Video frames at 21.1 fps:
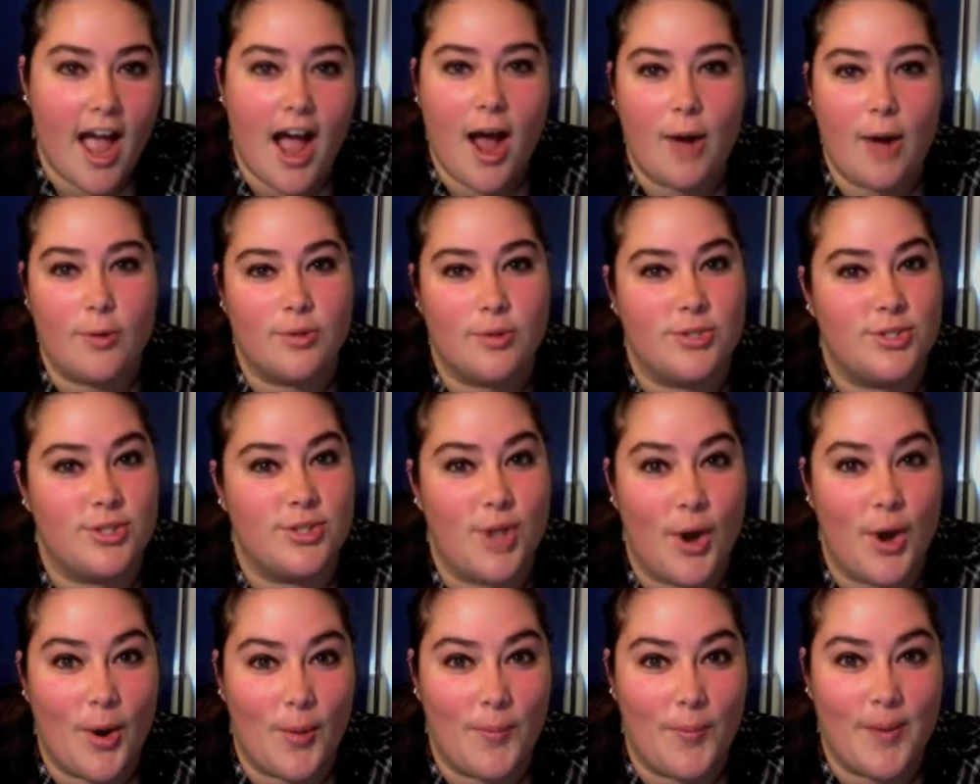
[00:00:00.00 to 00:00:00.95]
I was
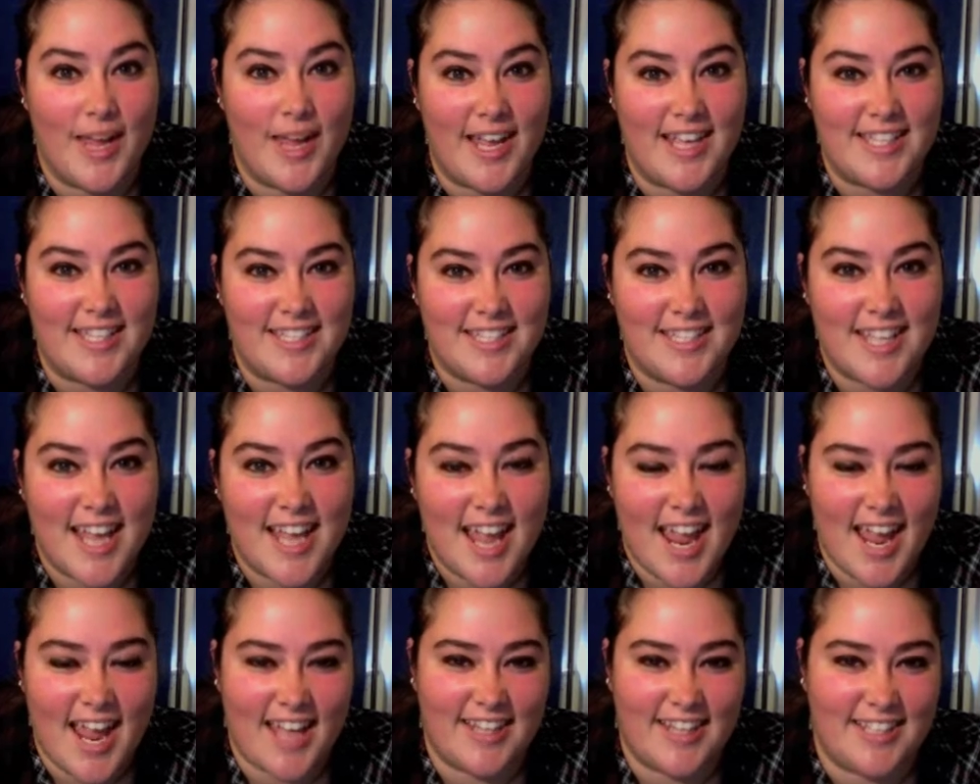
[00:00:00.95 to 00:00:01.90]
so pissed.
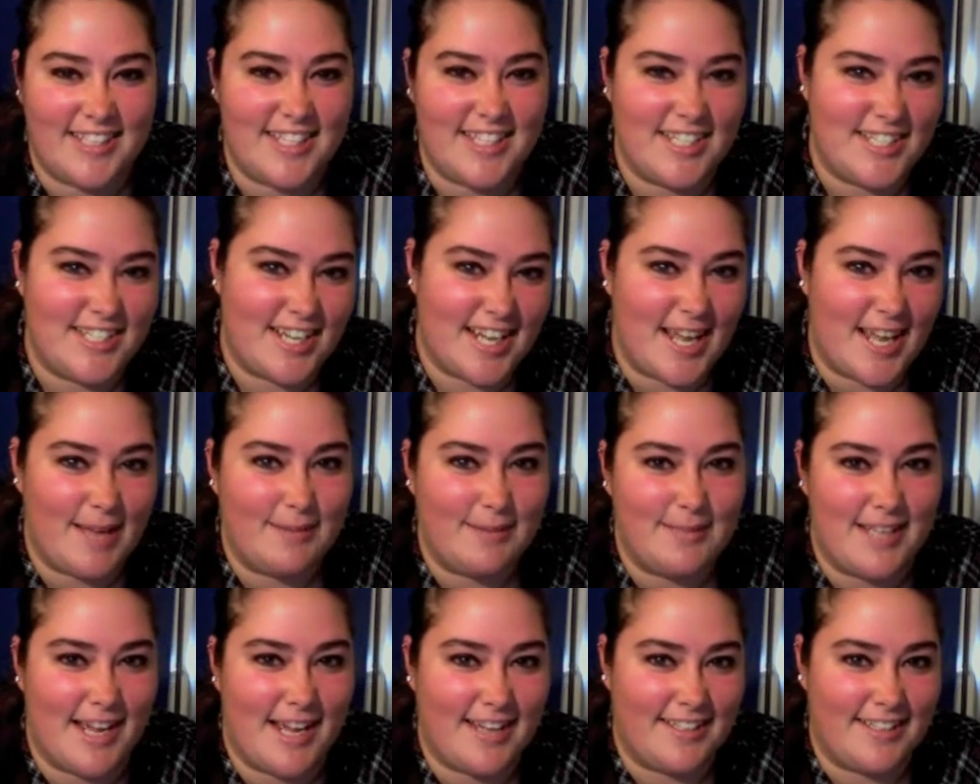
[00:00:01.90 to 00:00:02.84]
And the DJ
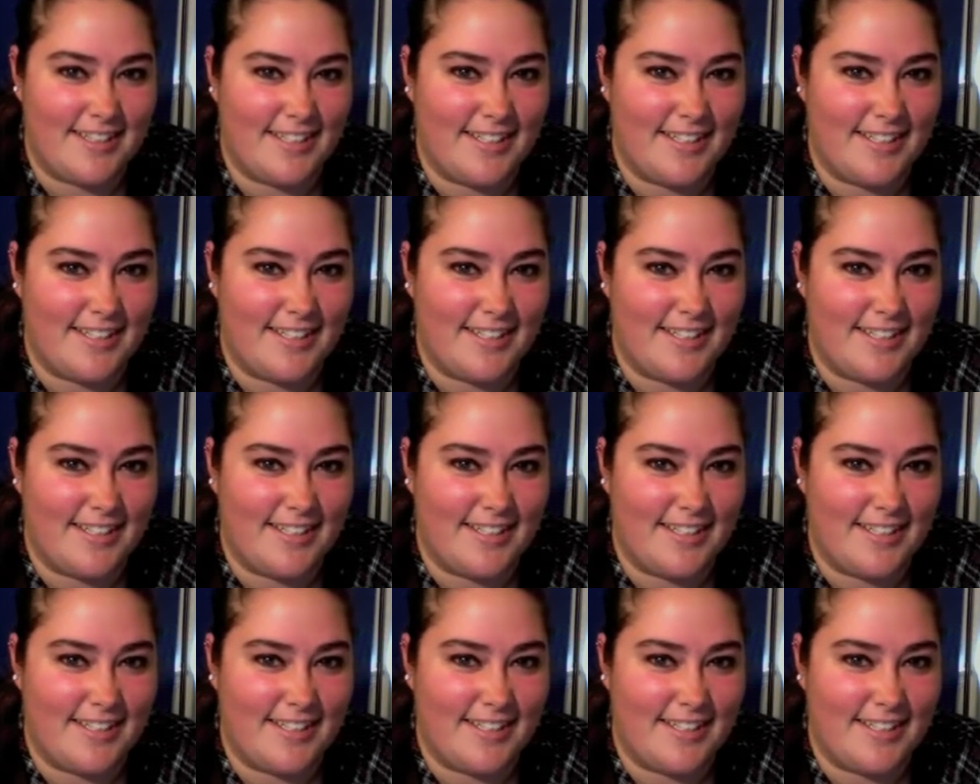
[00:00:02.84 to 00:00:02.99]
came down,